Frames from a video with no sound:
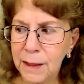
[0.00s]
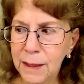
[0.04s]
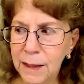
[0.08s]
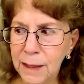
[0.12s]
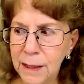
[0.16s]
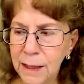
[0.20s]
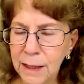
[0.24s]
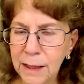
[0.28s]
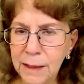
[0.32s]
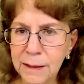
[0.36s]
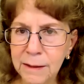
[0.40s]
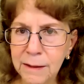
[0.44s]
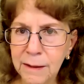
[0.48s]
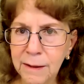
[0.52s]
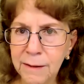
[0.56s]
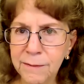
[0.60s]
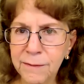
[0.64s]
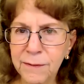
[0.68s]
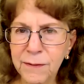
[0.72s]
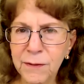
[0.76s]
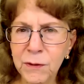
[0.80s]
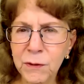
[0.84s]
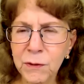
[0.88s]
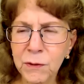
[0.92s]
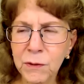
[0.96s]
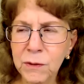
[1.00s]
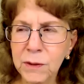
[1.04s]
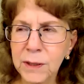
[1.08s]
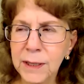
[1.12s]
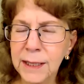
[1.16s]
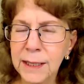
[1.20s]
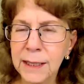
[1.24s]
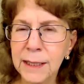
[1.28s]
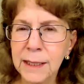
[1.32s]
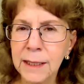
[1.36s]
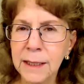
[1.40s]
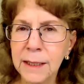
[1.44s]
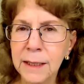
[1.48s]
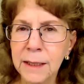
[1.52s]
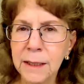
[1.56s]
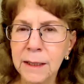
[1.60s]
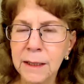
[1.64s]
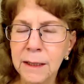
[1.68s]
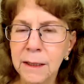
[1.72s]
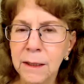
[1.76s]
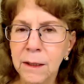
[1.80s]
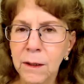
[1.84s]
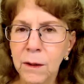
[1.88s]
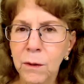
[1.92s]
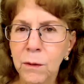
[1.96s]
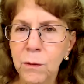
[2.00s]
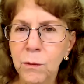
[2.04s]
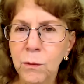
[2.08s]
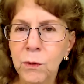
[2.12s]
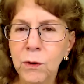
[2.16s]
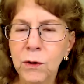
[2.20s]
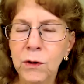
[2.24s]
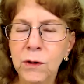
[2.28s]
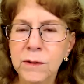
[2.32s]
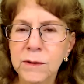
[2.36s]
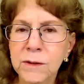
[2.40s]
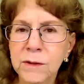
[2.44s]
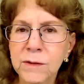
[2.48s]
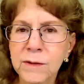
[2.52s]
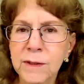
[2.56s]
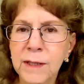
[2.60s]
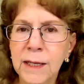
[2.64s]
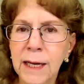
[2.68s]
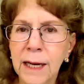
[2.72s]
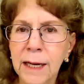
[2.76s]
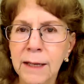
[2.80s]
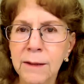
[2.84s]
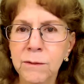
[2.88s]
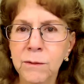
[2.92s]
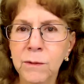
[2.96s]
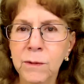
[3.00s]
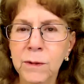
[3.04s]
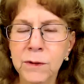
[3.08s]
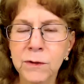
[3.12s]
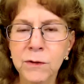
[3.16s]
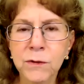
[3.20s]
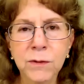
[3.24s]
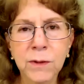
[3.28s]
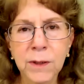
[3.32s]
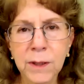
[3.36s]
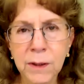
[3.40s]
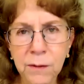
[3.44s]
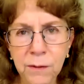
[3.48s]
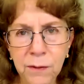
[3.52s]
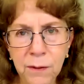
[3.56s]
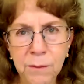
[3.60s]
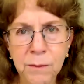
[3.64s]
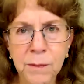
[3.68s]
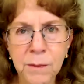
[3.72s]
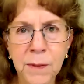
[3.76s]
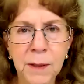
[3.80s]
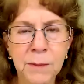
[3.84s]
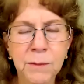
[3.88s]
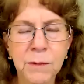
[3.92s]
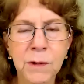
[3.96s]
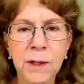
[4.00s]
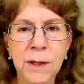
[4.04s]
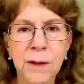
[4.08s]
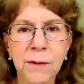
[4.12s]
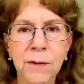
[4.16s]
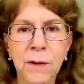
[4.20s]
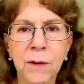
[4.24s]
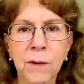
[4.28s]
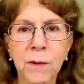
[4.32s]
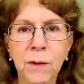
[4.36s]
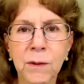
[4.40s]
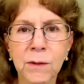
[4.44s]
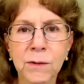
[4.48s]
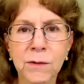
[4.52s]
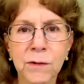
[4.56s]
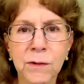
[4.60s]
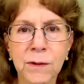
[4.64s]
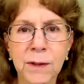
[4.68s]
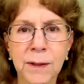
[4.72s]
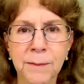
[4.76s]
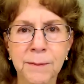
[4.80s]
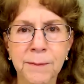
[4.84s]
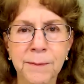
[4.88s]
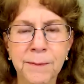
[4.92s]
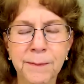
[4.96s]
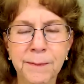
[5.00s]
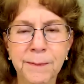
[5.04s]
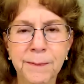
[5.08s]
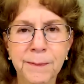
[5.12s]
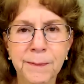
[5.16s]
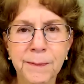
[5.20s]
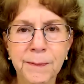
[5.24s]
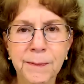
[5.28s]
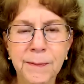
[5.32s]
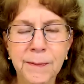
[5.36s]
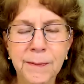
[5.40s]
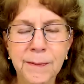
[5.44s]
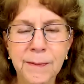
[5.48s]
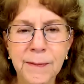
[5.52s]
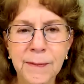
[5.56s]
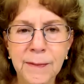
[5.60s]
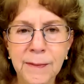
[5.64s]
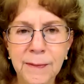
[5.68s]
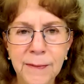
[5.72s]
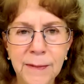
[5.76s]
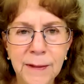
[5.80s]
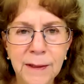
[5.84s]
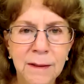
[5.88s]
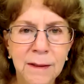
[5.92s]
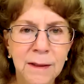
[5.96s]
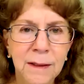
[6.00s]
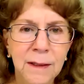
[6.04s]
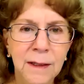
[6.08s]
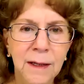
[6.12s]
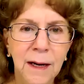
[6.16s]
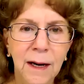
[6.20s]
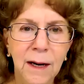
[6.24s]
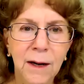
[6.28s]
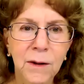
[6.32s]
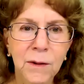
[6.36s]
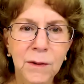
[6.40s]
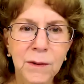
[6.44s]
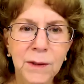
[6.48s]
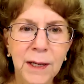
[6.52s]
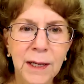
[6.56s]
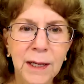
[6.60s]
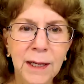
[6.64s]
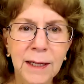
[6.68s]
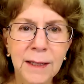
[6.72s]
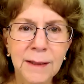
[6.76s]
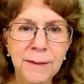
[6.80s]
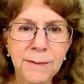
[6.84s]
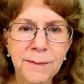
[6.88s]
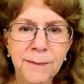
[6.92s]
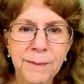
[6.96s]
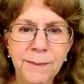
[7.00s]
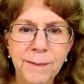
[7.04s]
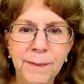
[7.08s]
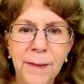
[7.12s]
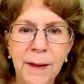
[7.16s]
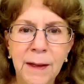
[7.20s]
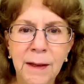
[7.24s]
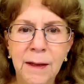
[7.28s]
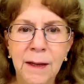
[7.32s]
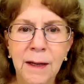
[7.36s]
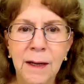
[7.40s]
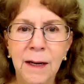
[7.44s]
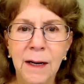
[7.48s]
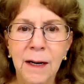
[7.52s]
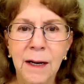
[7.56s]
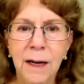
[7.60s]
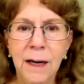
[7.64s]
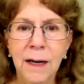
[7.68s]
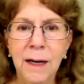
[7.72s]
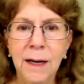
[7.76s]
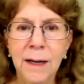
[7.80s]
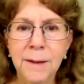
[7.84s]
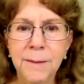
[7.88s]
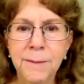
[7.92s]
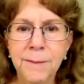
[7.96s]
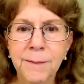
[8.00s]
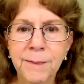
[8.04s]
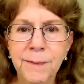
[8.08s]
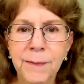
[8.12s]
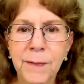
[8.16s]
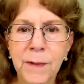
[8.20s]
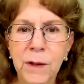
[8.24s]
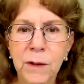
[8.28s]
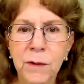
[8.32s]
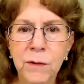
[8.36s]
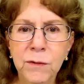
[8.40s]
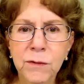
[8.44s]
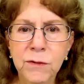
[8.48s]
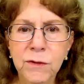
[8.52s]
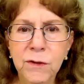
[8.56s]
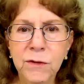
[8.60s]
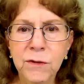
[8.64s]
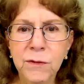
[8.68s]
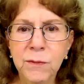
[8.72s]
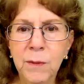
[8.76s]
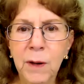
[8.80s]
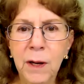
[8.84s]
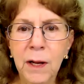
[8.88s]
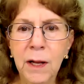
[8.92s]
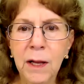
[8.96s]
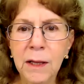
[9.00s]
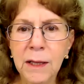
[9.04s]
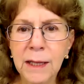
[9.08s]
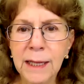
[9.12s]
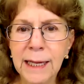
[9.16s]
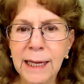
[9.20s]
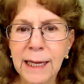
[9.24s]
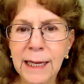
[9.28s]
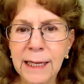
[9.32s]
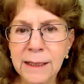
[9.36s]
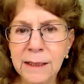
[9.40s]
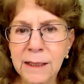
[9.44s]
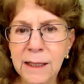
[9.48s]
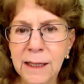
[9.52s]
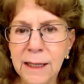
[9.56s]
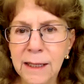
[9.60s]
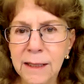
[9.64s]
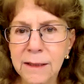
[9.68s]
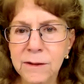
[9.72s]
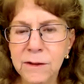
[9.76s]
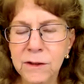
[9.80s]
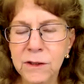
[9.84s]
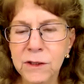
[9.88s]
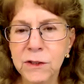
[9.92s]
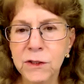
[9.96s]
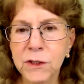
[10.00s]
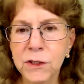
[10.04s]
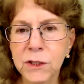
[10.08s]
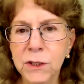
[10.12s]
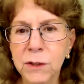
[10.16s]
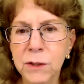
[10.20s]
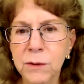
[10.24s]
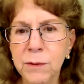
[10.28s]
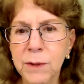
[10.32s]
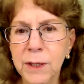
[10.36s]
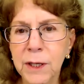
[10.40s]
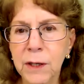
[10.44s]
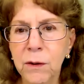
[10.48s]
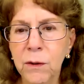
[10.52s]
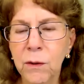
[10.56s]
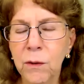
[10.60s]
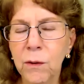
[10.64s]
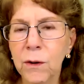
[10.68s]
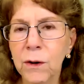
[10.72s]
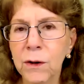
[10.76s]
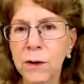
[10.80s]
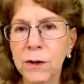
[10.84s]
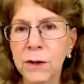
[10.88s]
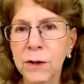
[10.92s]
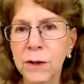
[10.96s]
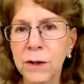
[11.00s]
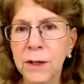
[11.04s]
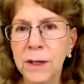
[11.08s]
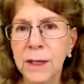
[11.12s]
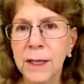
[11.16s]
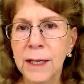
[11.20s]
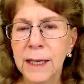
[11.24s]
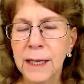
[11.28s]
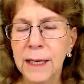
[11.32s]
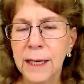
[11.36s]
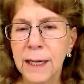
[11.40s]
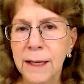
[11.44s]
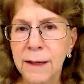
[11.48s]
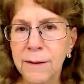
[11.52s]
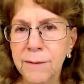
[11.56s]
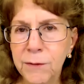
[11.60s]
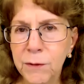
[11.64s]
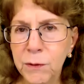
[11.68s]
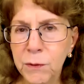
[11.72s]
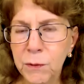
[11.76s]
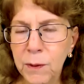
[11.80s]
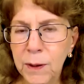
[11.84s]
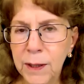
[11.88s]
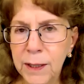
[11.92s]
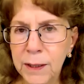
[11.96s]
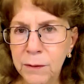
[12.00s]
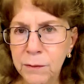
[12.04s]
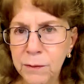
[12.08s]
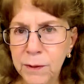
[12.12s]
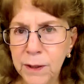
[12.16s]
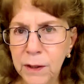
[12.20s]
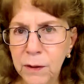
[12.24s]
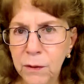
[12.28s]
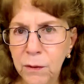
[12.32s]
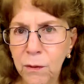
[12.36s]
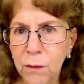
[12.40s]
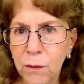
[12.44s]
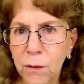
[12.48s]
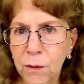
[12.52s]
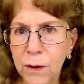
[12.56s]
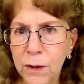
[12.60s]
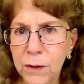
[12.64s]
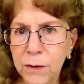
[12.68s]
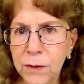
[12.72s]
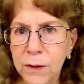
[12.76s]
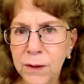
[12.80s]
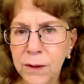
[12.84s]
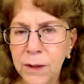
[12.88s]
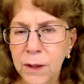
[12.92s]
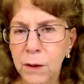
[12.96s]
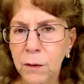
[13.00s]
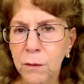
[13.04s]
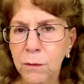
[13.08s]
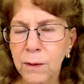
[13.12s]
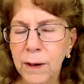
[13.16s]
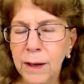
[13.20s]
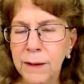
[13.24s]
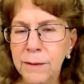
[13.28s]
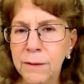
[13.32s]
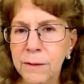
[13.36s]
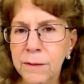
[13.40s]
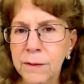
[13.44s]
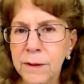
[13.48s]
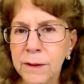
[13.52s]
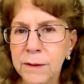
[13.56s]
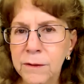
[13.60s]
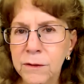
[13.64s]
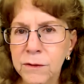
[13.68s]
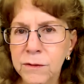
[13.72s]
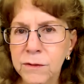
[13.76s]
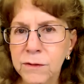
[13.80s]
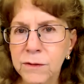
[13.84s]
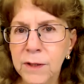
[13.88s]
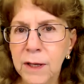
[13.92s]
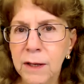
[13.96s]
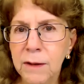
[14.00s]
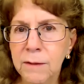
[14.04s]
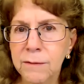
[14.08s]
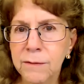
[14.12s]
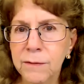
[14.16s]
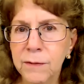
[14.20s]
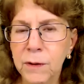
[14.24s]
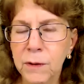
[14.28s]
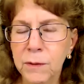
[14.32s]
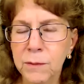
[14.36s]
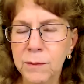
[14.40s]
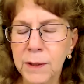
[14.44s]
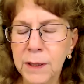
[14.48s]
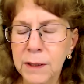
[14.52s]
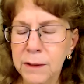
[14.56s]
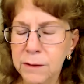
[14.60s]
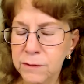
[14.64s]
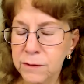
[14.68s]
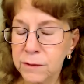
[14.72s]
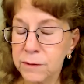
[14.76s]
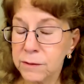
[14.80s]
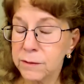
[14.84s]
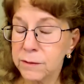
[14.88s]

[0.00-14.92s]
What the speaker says: and a few key words that will trigger the memory of the whole dream. Okay? Use a small handheld digital recorder if you want to record rather than your cell phone, because the